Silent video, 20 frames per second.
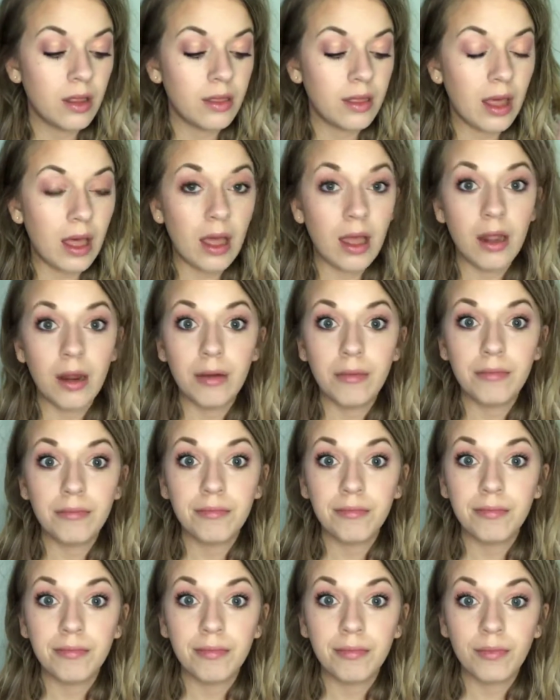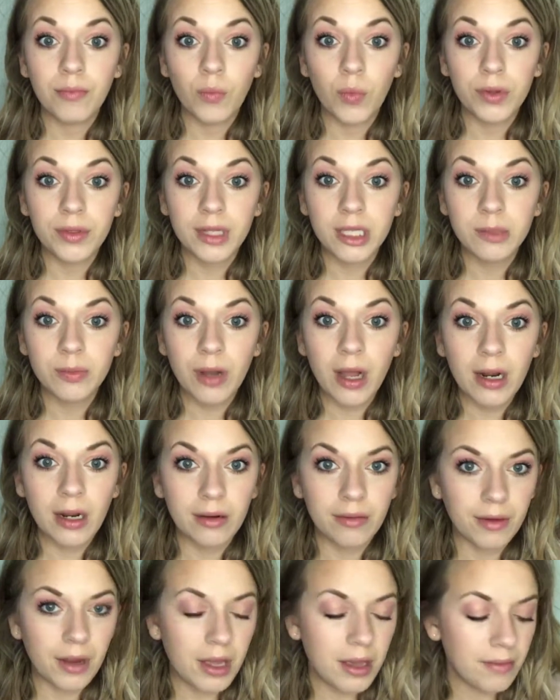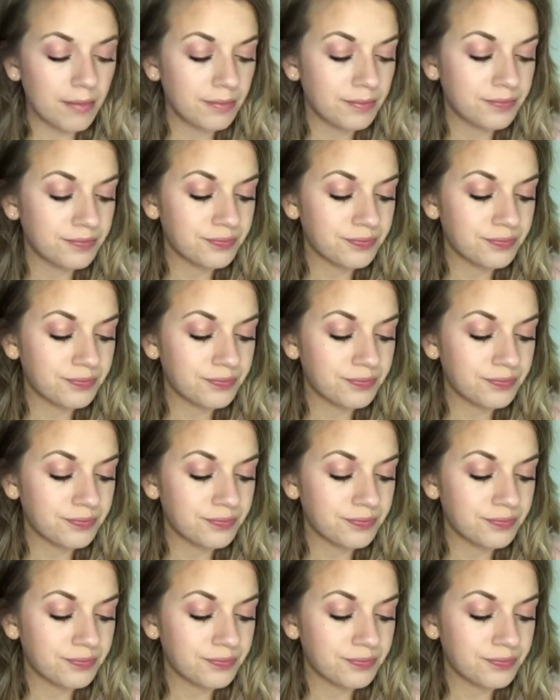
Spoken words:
then one less product, right?